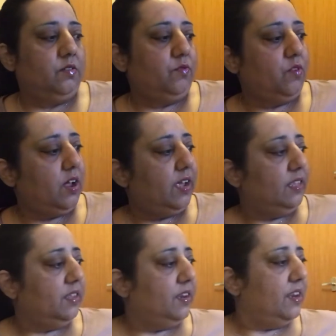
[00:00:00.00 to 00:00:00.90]

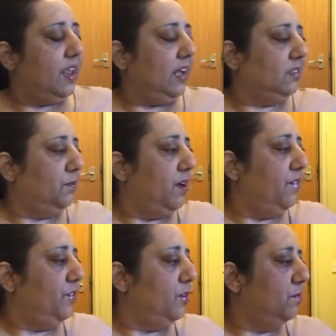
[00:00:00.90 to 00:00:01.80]
Right, the next
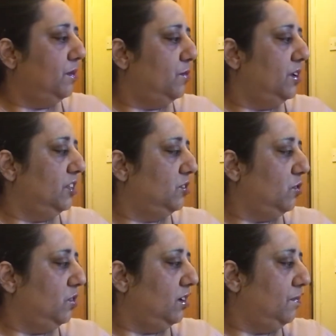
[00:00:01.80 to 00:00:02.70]
perfume I want to
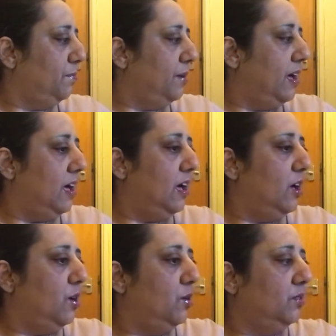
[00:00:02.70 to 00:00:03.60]
talk
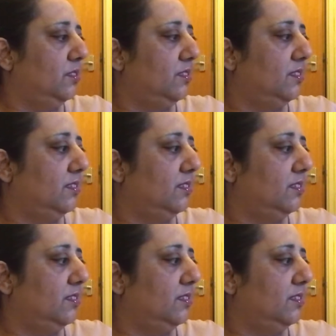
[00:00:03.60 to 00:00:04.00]
about,